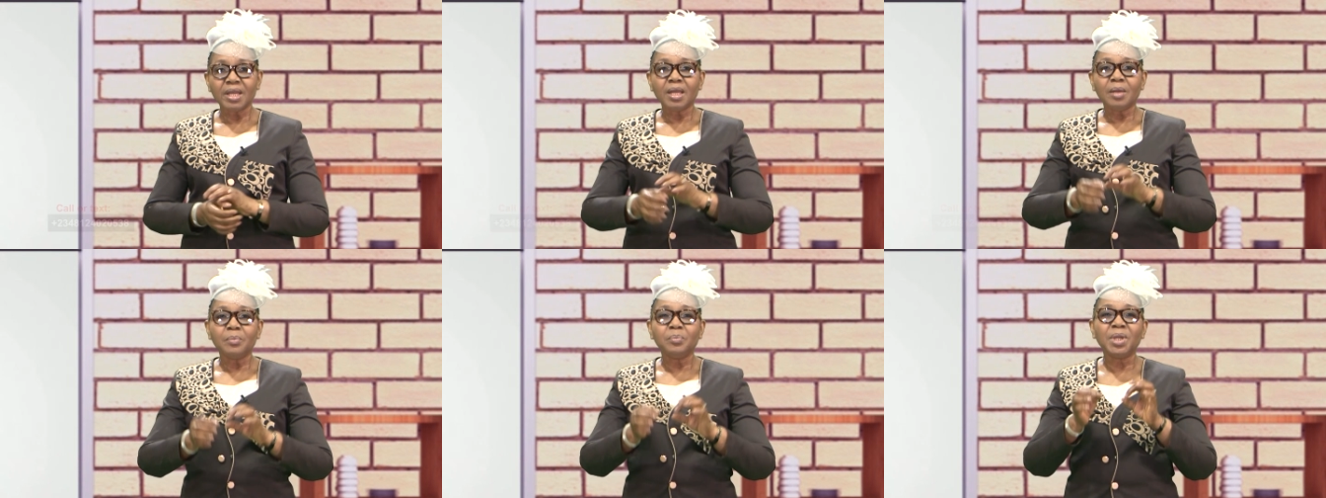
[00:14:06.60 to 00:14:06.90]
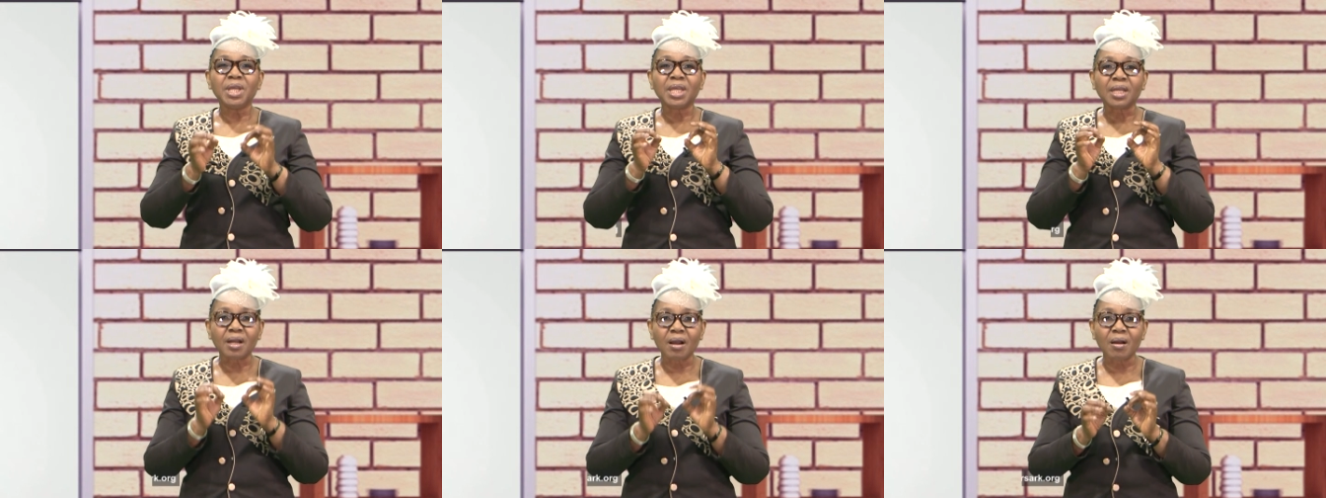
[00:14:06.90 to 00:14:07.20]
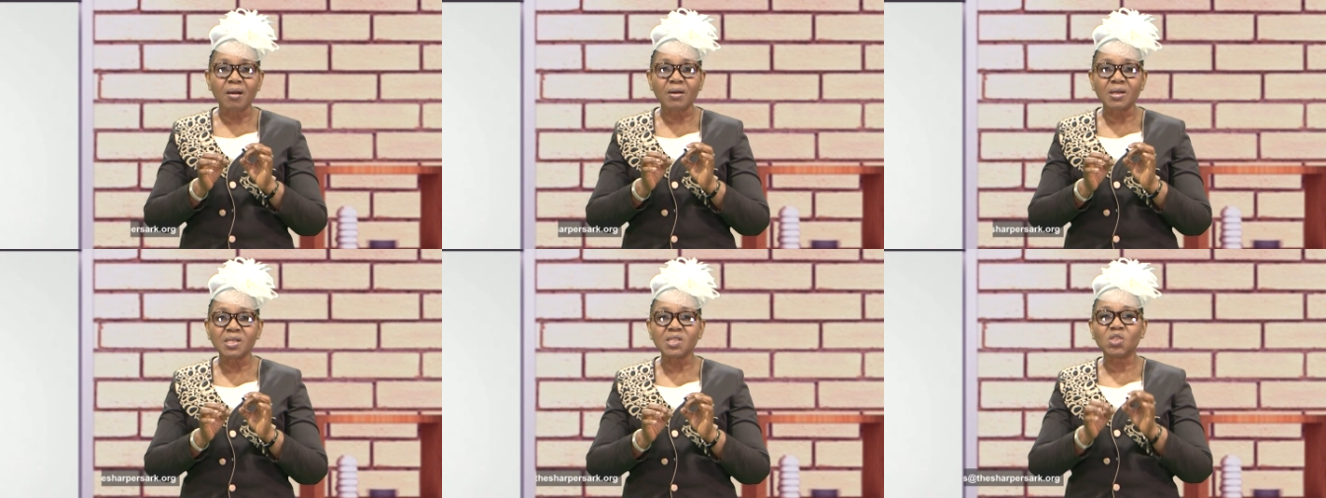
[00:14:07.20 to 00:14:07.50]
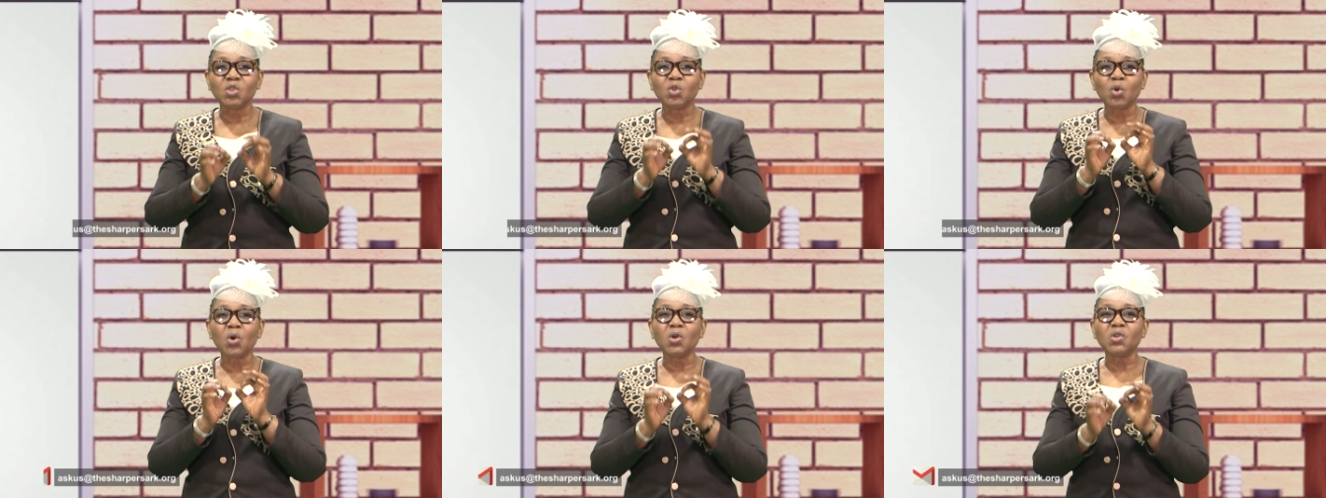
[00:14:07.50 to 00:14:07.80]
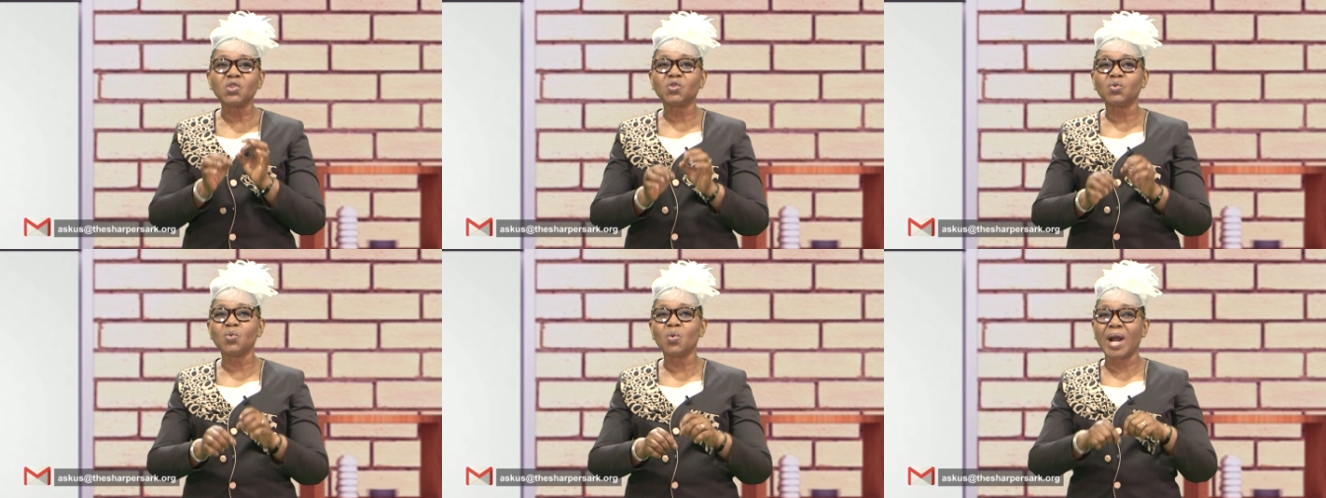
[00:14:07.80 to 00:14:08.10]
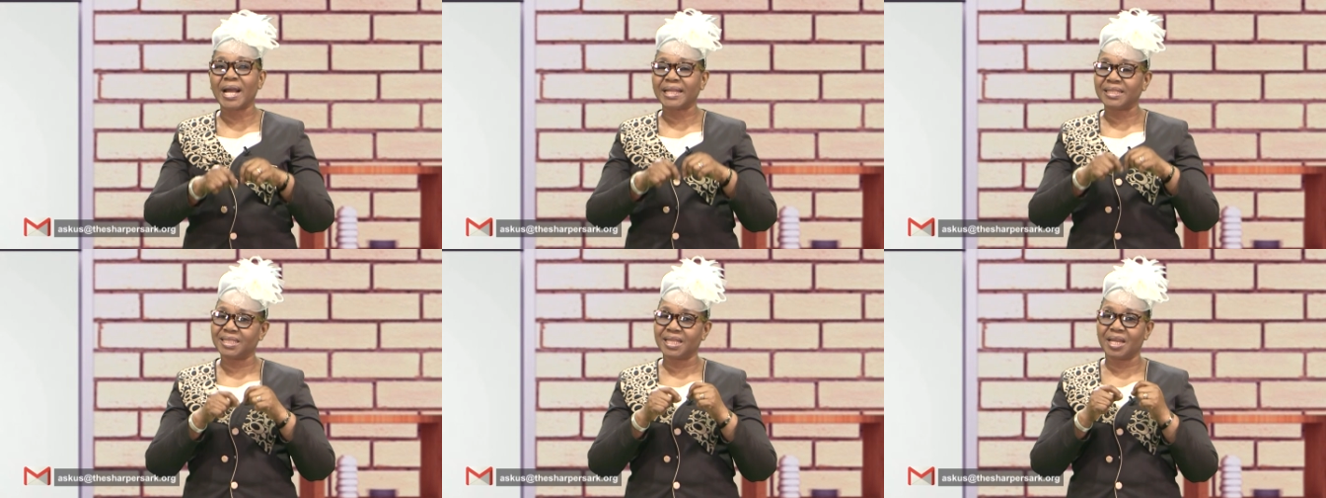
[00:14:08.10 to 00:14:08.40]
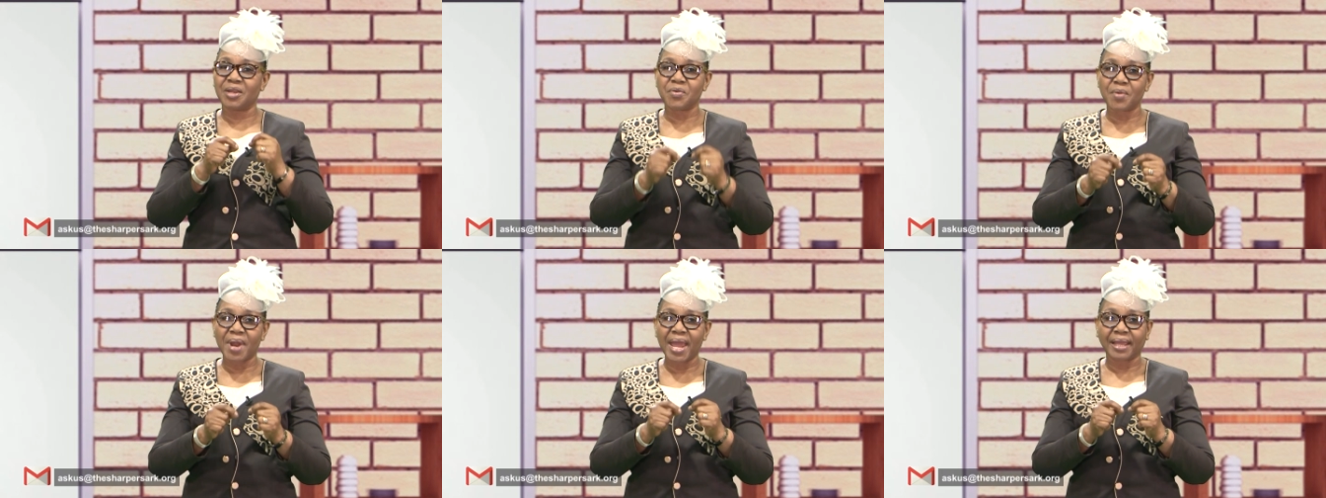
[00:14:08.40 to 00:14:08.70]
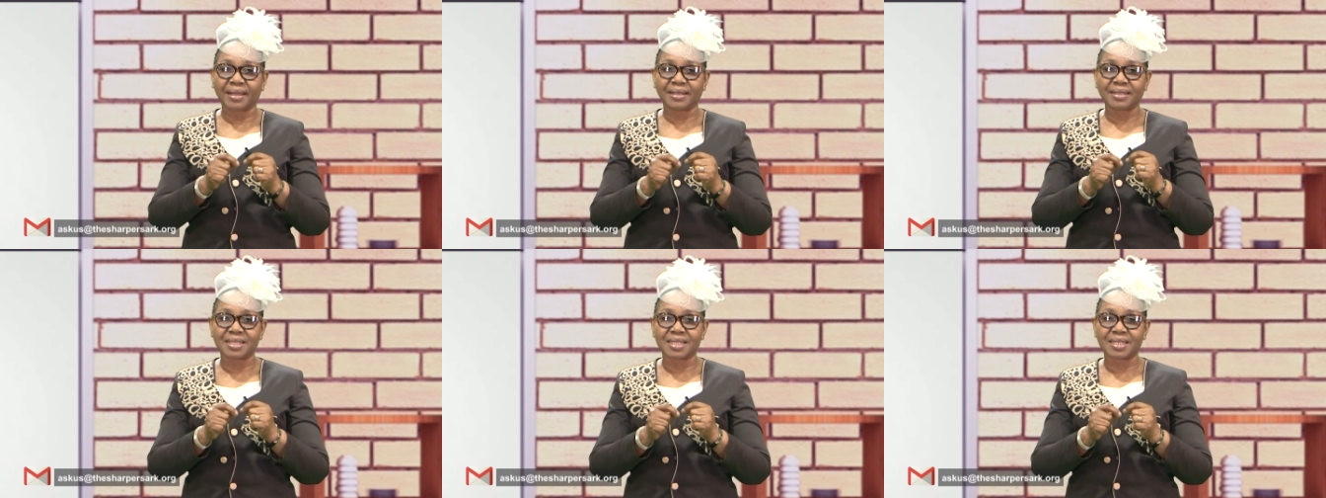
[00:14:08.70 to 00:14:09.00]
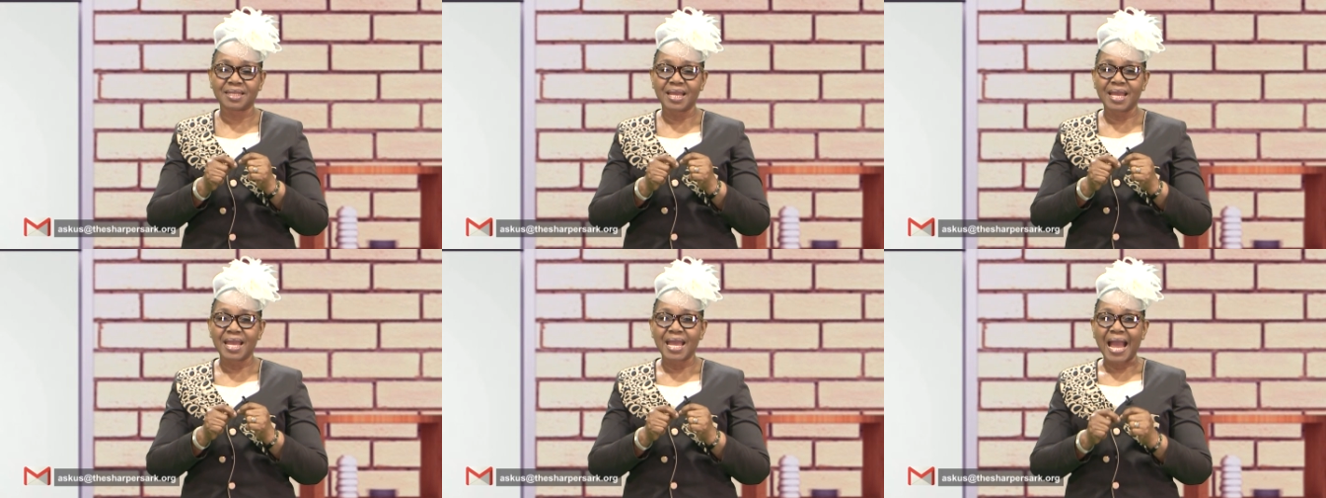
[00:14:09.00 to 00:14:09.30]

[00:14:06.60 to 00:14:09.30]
Because those who are direct